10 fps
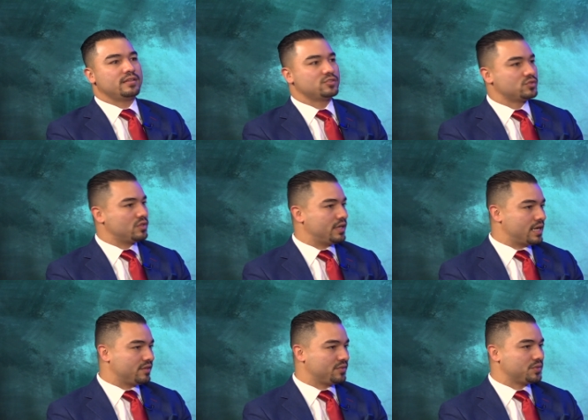This is all I
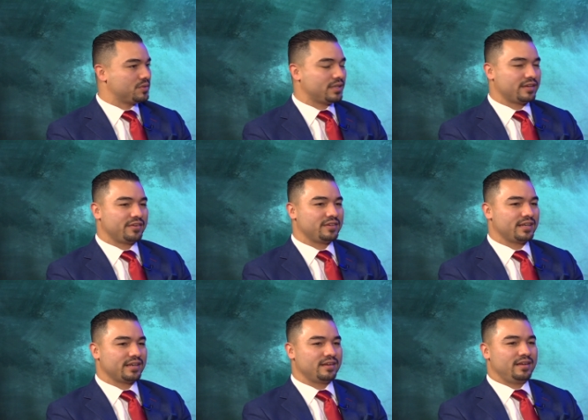had to do? Like, you're
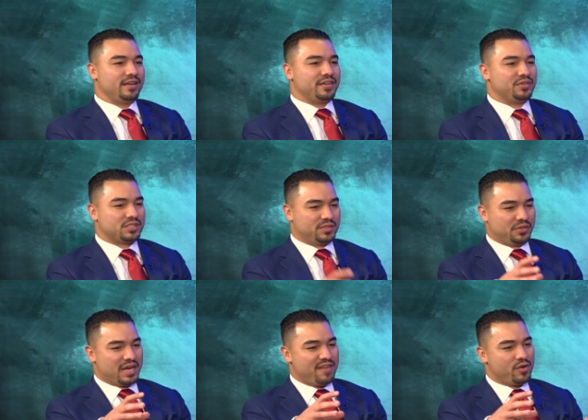like,
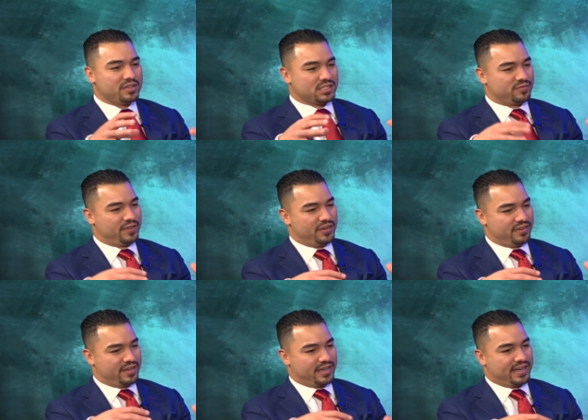you have all this fear
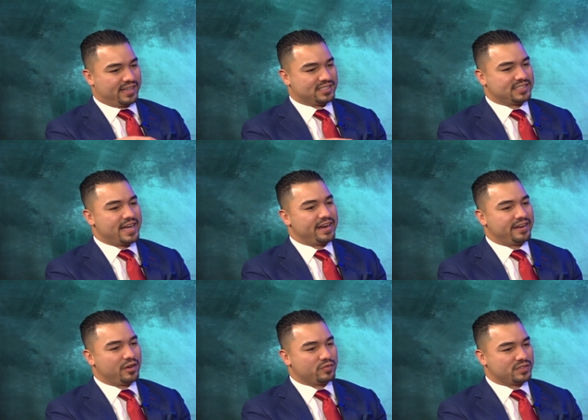and
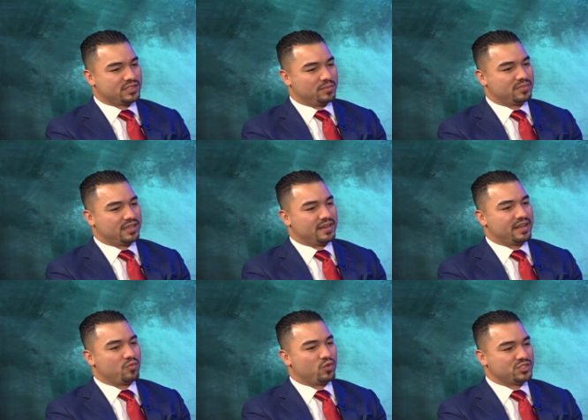anxiety over something, and
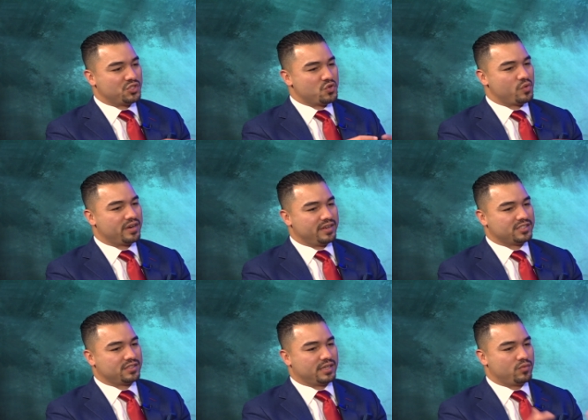then once you know what it
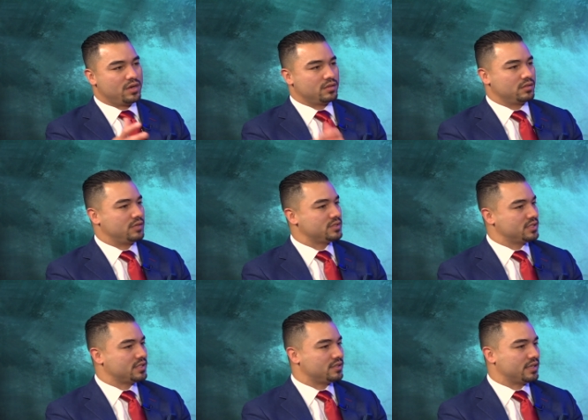is, you're like, wow, that was it.